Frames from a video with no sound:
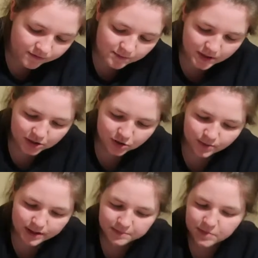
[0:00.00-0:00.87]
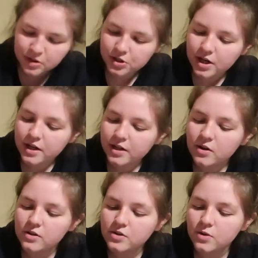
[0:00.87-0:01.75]
From my grandmother, I
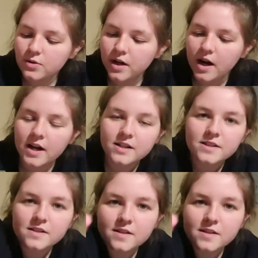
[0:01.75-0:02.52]
also got